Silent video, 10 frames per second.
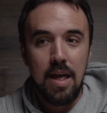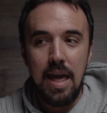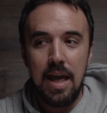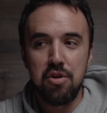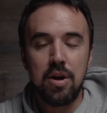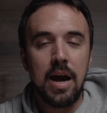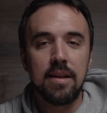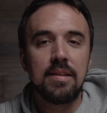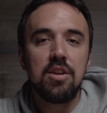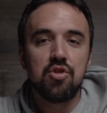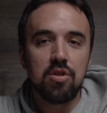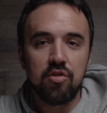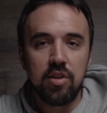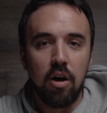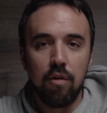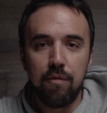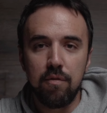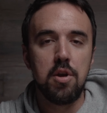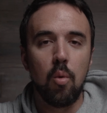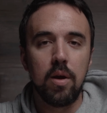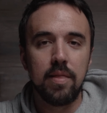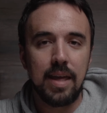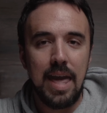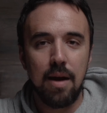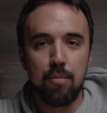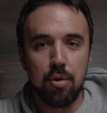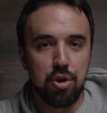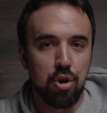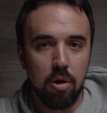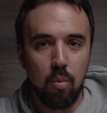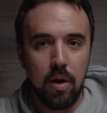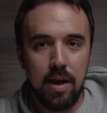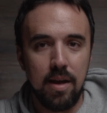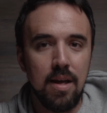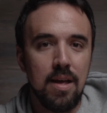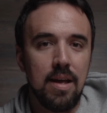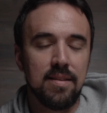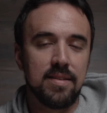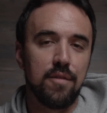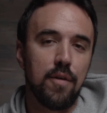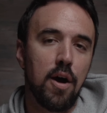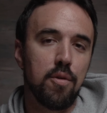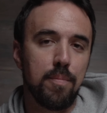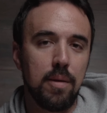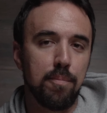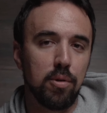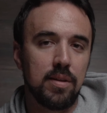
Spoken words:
and you kind of teach yourself knowing the camera your way instead of other people